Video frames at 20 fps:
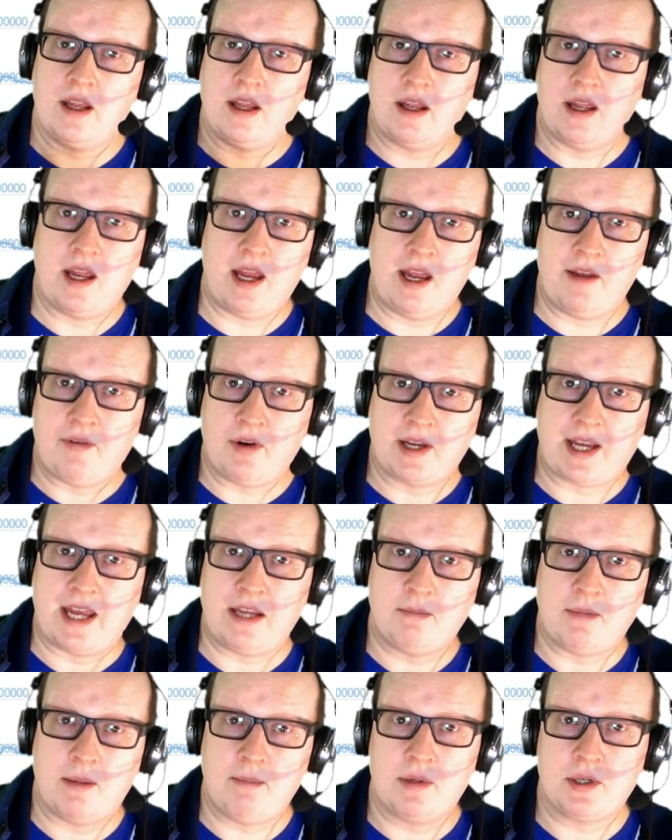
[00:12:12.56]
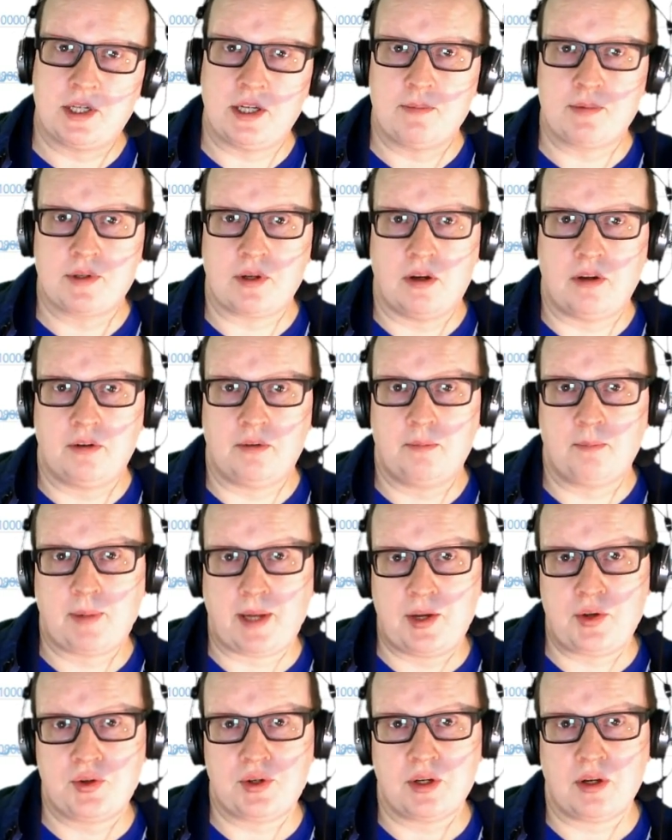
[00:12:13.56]
If I gain memberships on
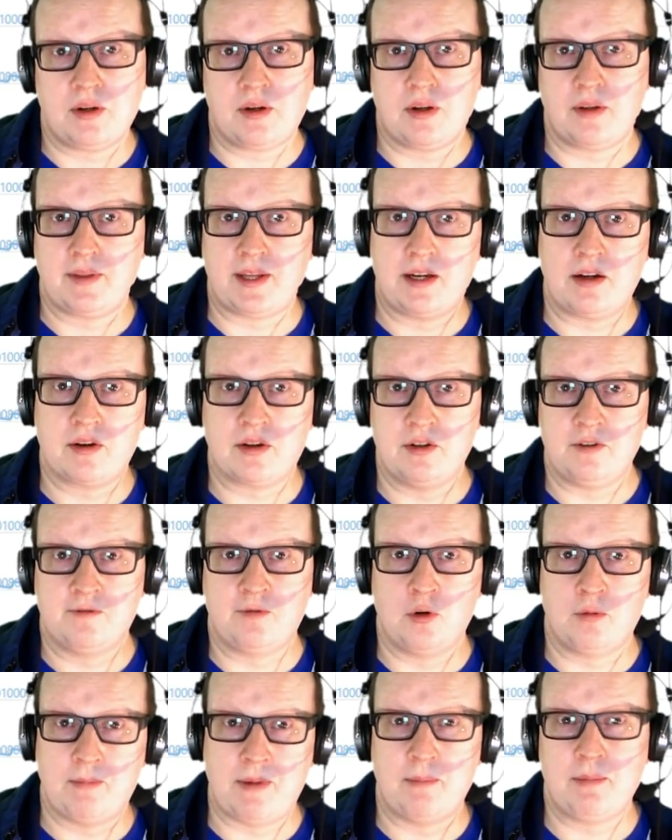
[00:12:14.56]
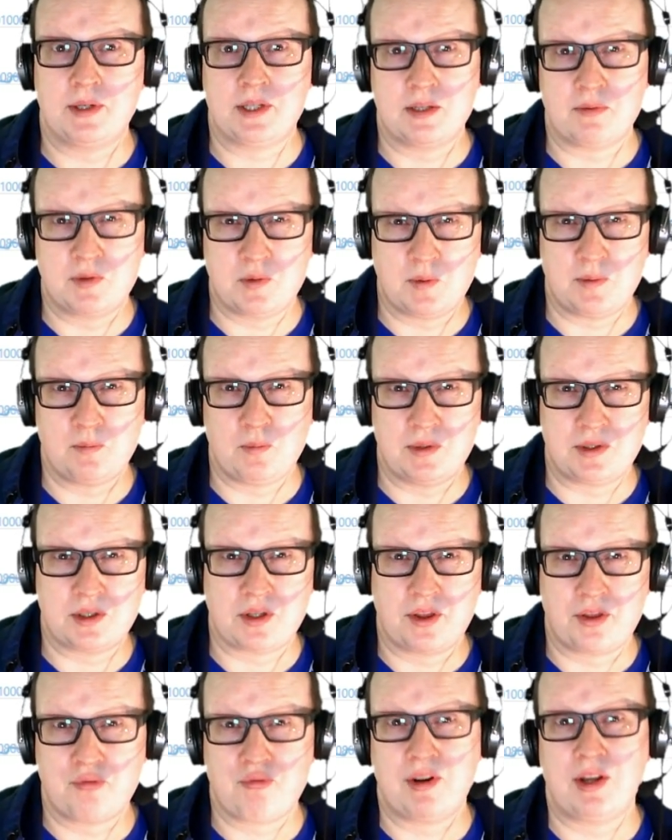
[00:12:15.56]
Patreon, then I can afford memberships which are
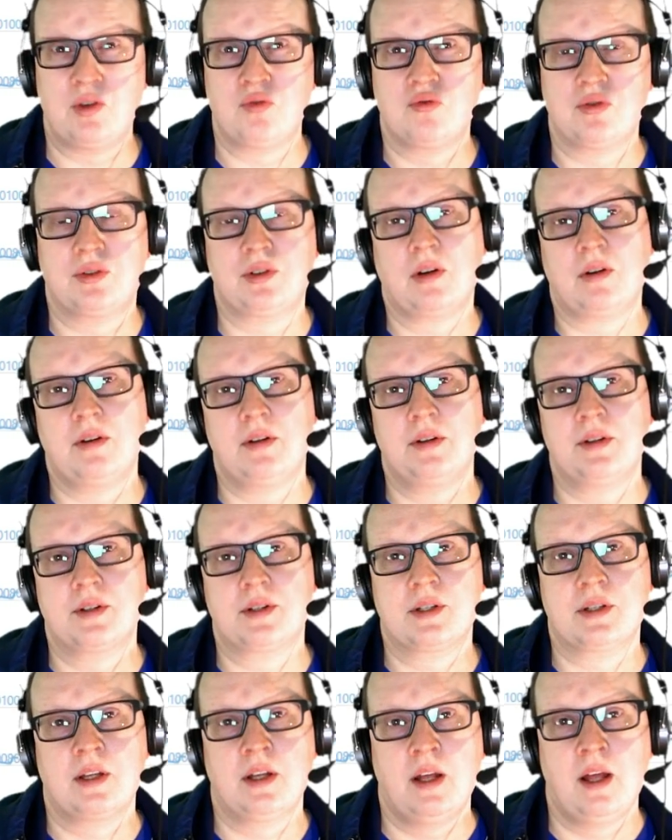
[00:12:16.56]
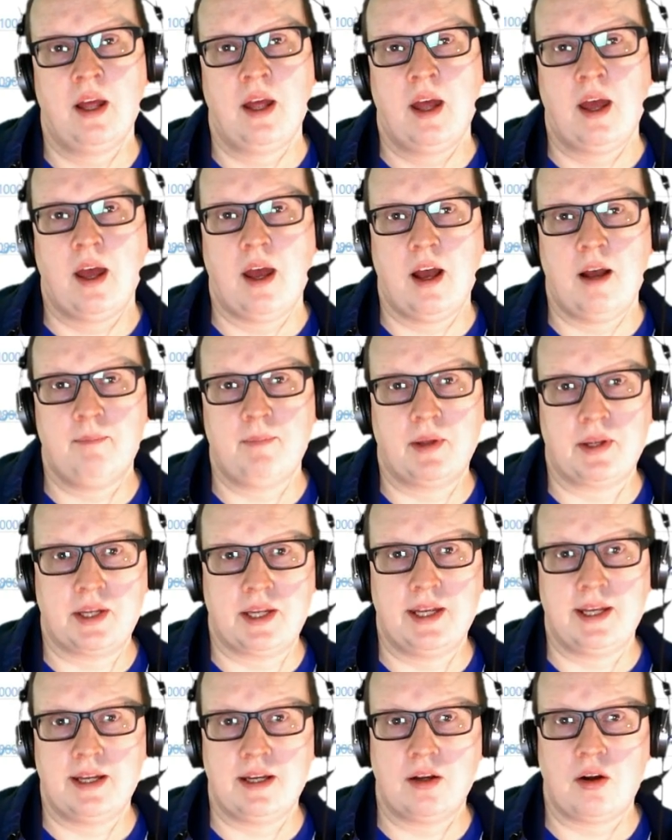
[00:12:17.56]
$300 a
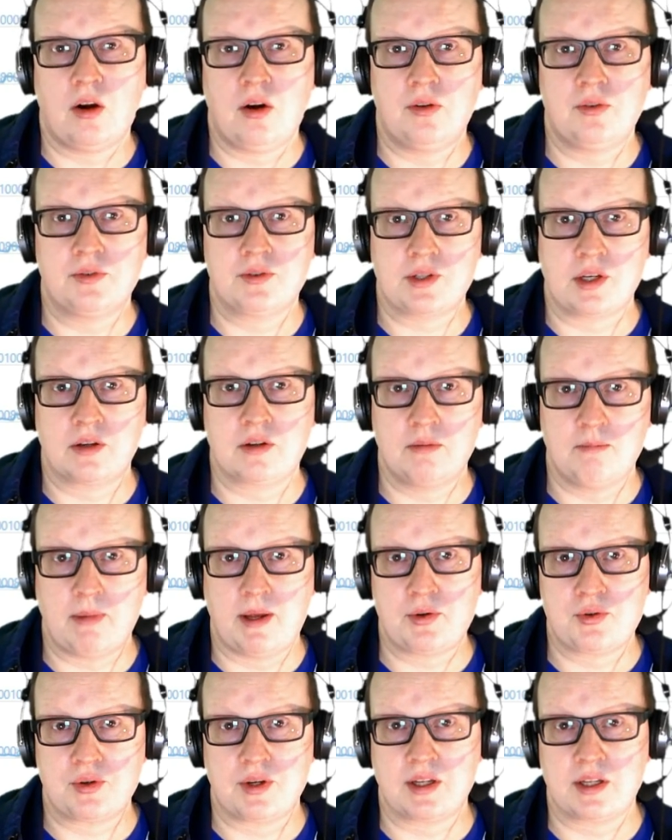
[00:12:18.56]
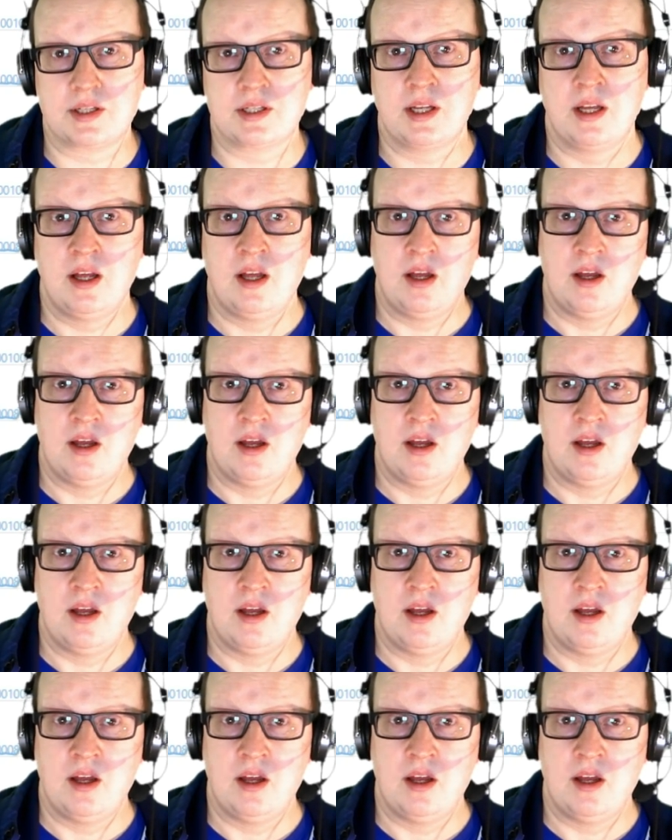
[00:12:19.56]
year on Token Metrics.